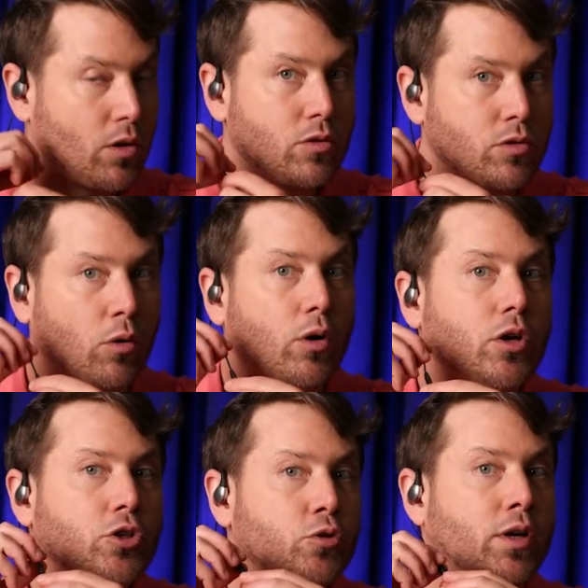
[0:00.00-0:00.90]
So
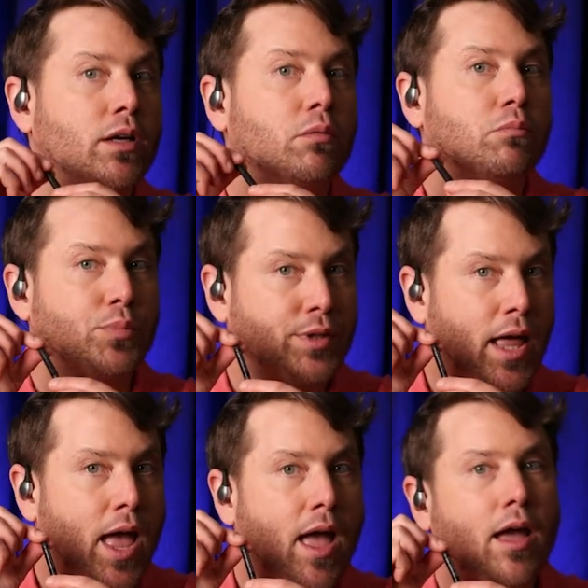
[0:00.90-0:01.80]
you can
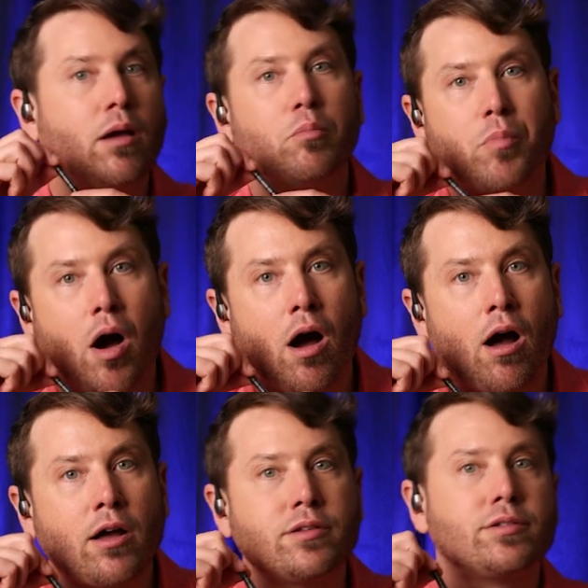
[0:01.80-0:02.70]
play,
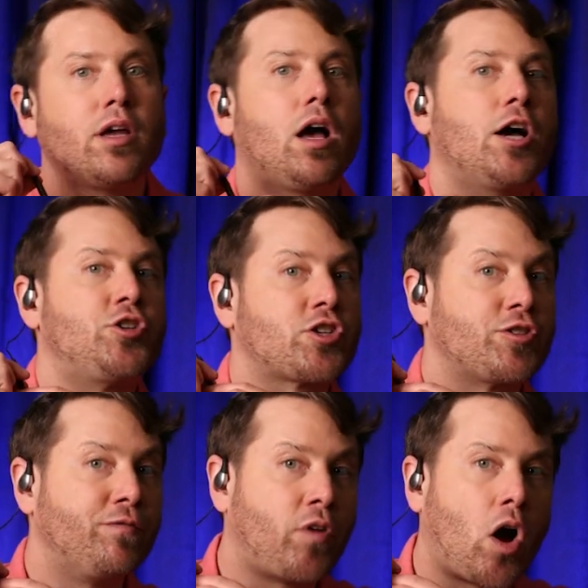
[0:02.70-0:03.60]
pause, adjust
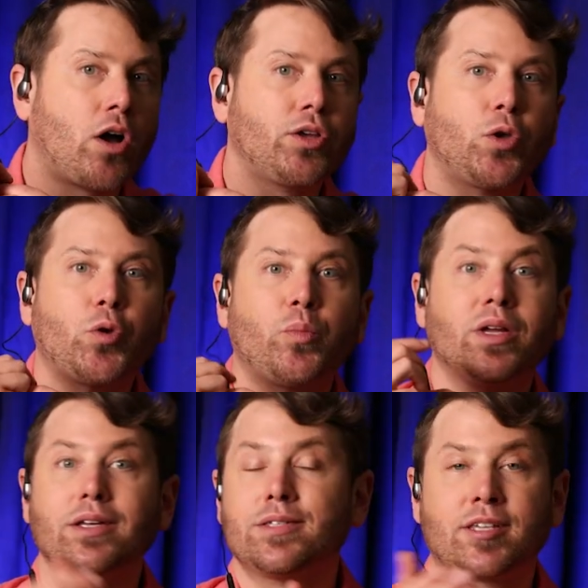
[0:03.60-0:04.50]
the volume,
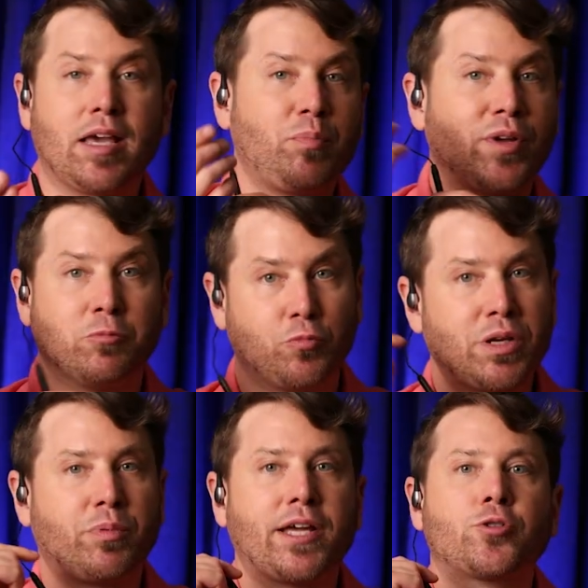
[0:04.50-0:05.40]
skip and
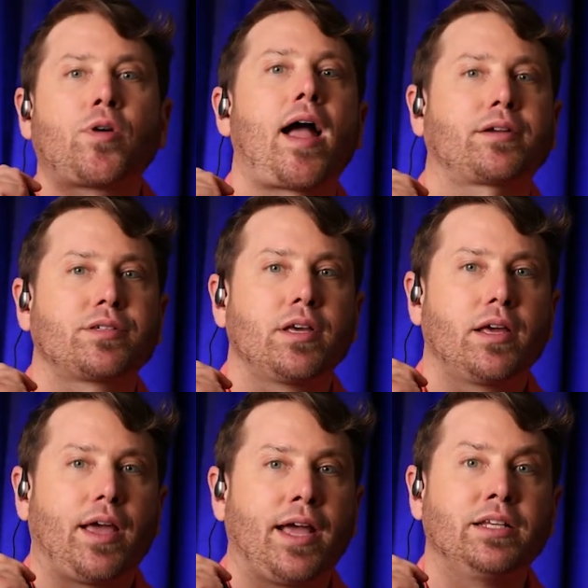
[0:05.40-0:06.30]
replay tracks,
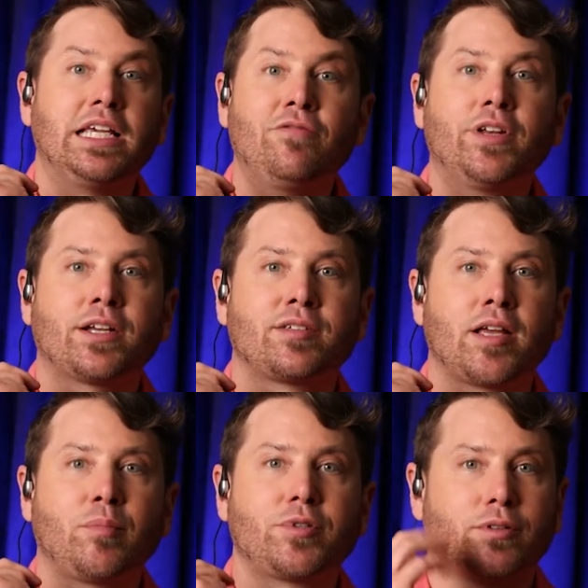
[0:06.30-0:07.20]
and even
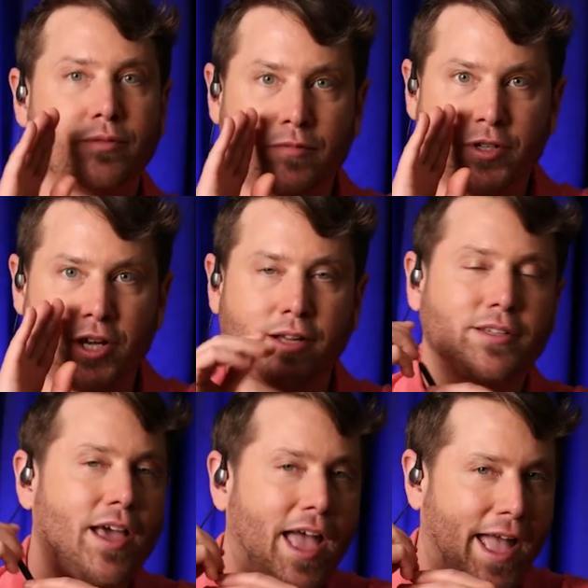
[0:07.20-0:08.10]
accept, reject,
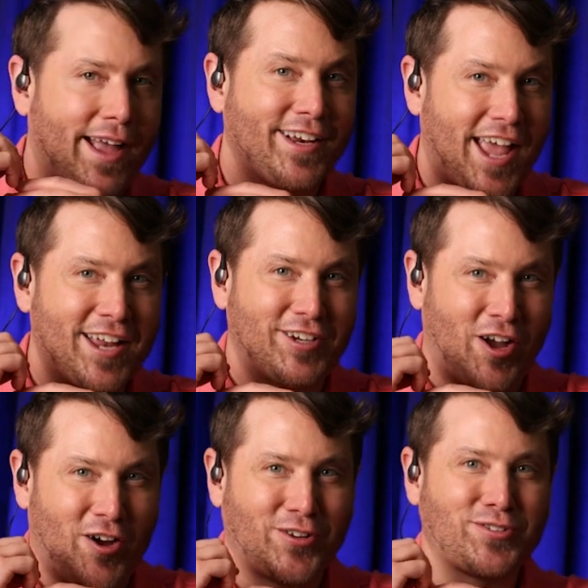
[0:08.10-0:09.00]
and end
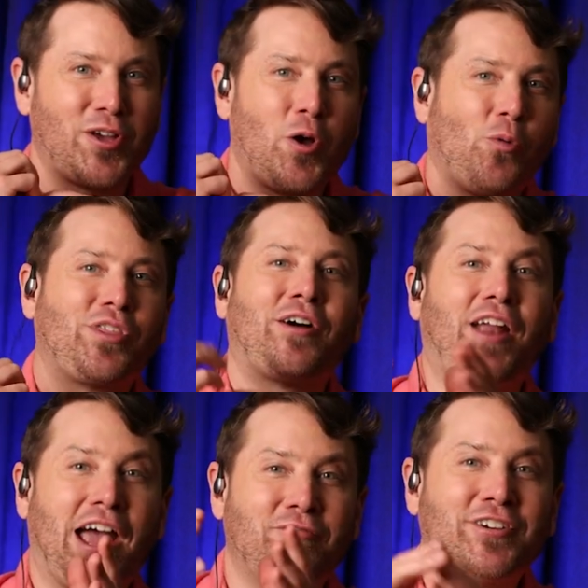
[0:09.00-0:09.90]
calls without
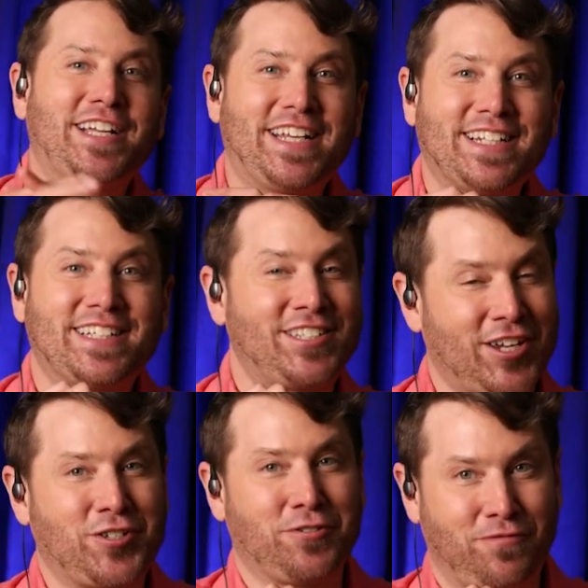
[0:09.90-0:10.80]
ever needing to
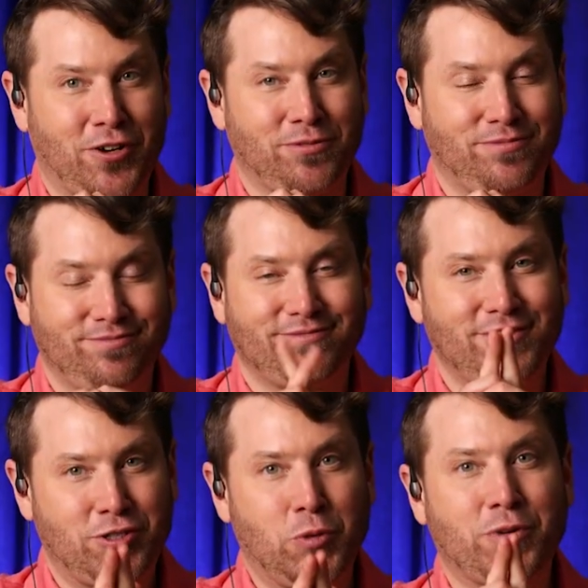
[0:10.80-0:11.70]
touch your phone.
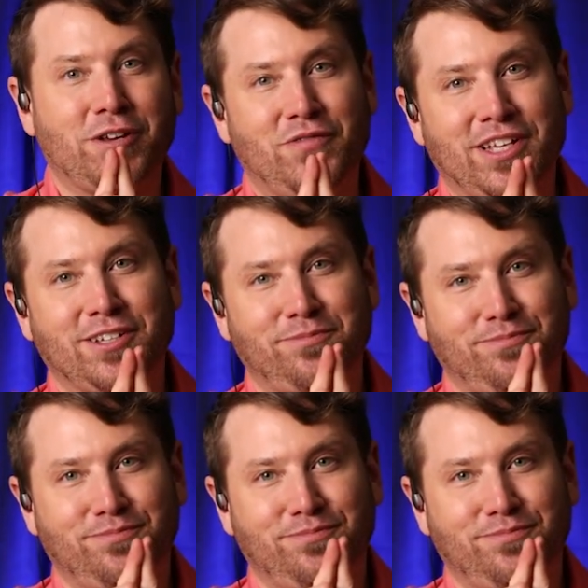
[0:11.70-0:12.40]
Super convenient.